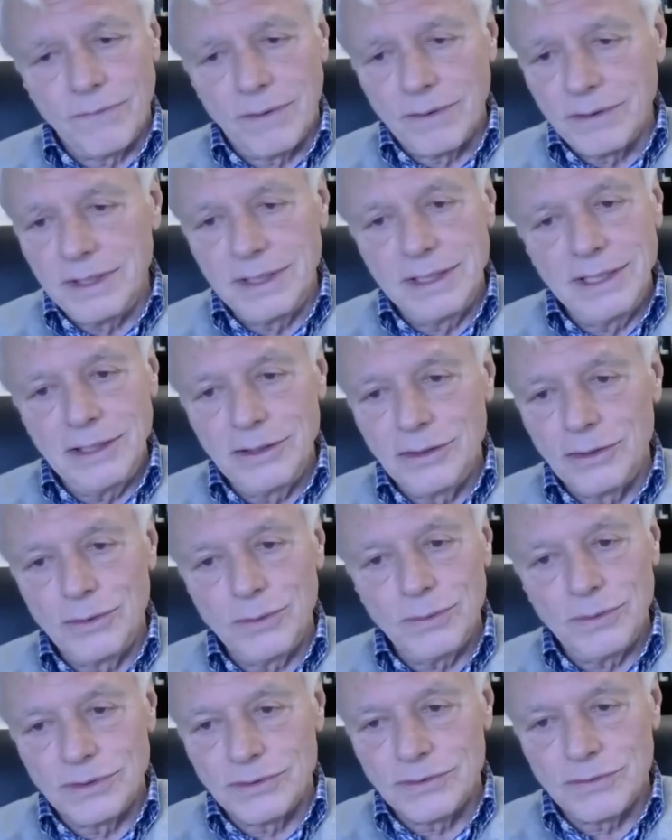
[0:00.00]
All you need to
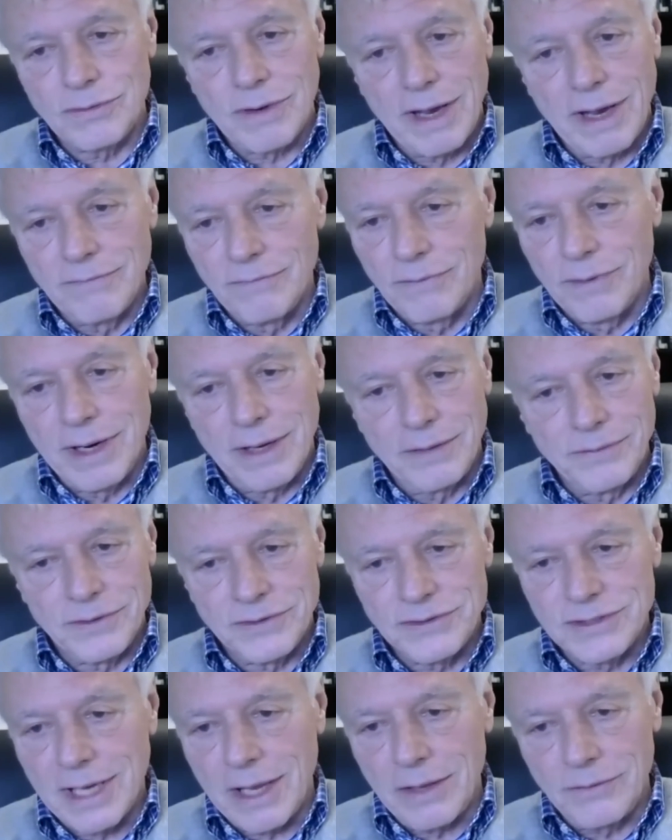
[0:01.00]
do is drive around
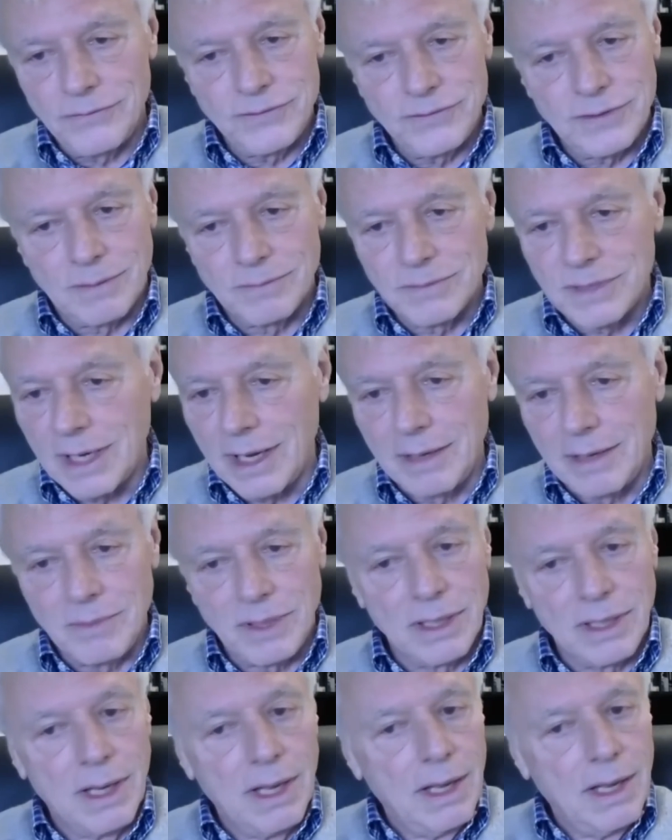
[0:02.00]
the South sometime
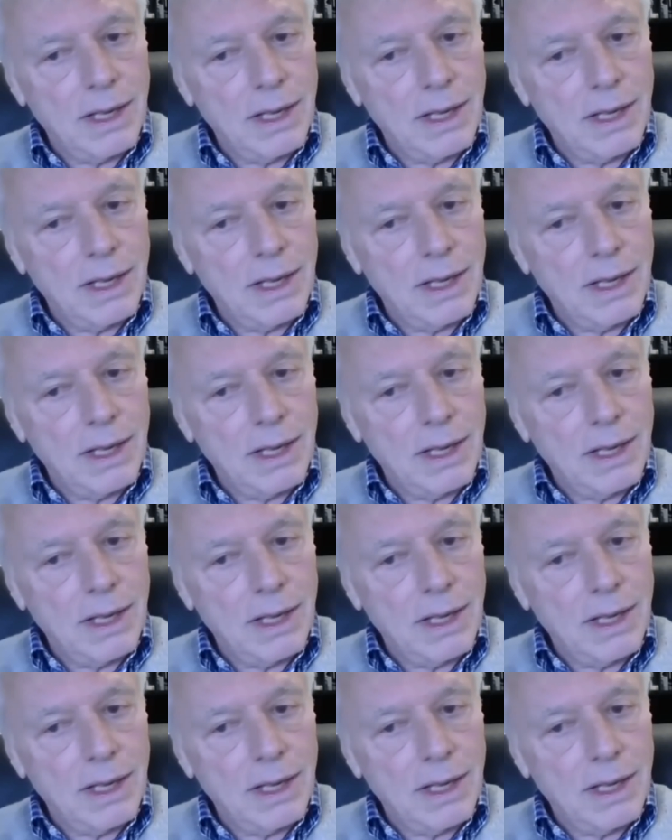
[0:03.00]
and